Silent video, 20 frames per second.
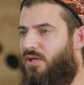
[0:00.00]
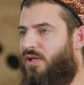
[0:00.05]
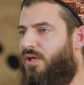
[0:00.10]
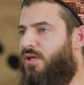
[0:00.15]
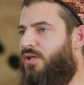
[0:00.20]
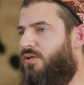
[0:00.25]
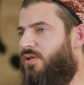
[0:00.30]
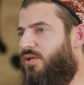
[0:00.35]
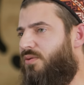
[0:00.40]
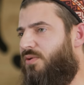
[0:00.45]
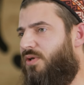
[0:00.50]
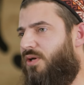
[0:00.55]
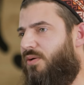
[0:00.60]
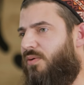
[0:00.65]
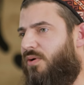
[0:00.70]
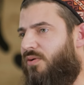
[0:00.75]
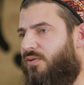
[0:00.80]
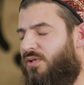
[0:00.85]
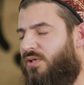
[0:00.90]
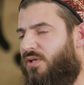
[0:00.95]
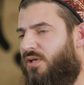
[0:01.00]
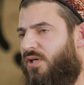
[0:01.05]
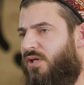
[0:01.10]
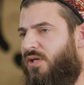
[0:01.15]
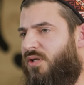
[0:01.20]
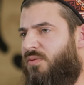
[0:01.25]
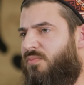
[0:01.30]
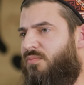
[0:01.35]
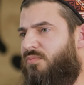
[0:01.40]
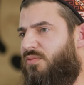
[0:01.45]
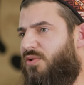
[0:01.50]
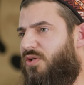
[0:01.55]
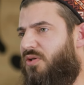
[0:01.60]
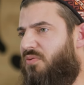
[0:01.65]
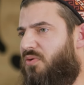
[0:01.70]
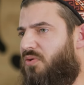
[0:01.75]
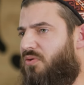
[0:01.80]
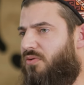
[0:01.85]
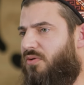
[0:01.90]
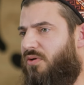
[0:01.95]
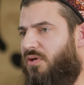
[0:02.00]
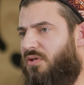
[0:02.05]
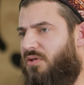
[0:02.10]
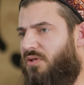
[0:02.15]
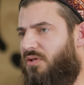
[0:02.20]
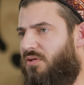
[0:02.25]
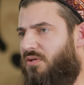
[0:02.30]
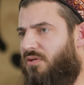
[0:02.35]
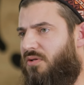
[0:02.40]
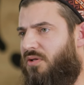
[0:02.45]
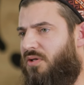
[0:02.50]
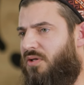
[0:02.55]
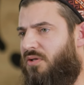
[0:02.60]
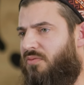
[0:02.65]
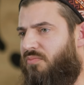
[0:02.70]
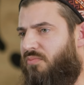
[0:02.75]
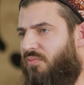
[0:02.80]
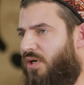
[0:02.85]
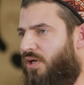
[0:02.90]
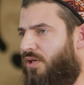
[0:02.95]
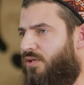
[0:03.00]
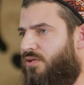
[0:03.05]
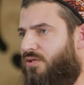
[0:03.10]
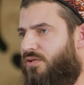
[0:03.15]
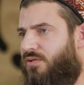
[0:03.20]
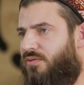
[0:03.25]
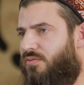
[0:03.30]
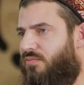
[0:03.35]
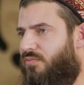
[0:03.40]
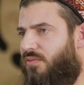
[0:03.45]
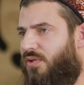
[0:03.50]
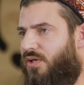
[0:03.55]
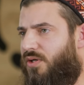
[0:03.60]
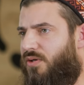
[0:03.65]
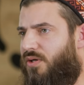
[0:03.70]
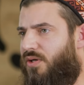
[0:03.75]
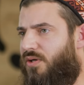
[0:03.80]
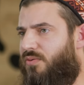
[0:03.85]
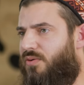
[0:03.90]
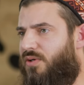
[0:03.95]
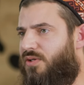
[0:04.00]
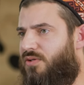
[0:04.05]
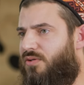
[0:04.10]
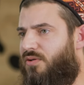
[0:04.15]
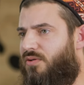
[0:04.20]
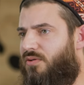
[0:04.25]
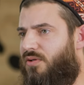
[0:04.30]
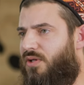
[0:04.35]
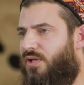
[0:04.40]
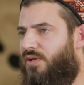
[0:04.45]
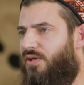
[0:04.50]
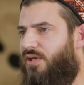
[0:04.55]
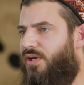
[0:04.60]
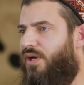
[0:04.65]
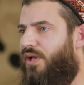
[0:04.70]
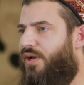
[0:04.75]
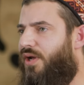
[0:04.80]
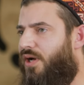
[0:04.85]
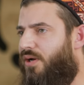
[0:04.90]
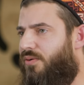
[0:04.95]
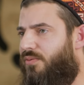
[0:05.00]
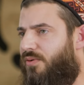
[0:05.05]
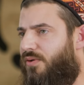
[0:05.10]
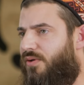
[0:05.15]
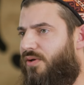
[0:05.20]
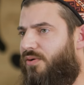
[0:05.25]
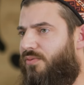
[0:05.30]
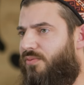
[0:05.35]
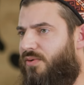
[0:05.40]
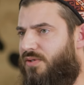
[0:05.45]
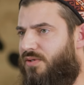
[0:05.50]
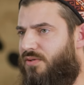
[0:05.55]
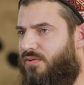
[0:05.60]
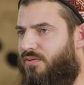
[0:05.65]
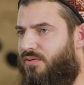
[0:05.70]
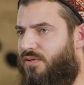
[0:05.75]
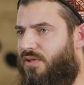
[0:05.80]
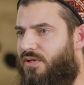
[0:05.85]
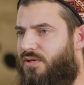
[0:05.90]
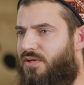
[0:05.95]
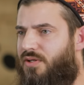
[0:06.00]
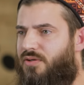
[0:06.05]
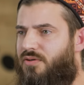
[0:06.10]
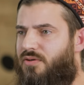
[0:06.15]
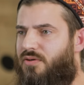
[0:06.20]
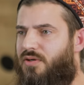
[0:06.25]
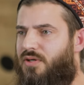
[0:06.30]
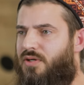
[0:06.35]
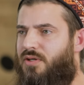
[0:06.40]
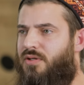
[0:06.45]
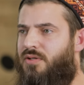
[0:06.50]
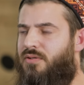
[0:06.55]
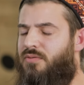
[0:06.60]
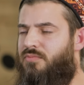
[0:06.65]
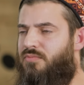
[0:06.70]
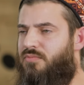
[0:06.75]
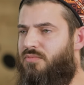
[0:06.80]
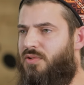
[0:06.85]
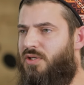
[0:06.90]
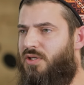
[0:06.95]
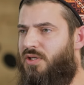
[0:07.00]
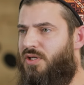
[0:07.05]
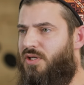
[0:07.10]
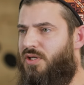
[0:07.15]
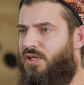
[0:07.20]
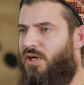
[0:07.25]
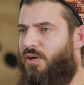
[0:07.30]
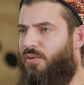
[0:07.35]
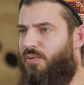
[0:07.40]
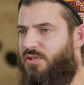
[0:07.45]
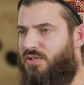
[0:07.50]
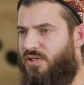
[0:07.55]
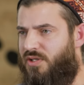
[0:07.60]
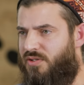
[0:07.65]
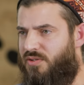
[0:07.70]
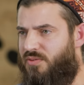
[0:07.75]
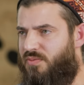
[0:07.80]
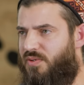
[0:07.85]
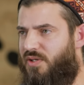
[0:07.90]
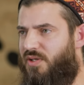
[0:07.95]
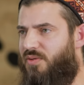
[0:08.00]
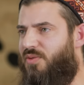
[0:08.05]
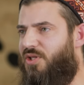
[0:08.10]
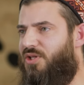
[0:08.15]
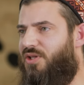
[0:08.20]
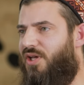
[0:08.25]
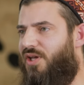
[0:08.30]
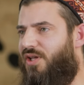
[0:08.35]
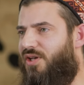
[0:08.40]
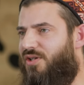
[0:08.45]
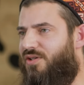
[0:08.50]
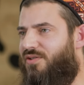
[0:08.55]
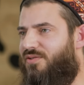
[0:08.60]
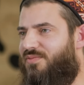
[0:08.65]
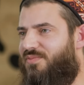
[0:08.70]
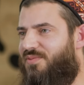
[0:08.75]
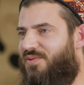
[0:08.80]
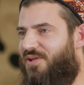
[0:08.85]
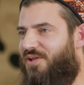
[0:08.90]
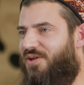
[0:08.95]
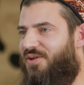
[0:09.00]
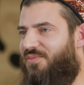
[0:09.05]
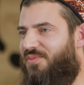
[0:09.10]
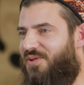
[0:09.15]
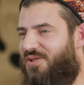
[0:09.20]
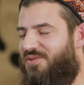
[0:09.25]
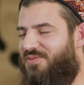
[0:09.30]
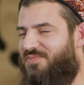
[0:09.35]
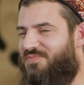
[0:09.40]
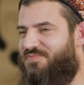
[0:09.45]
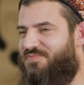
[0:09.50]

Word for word: learned a bit about Islam, even though I didn't learn much. I, I was not learning Arabic, I was not learning Quran, I was just imitating a little bit.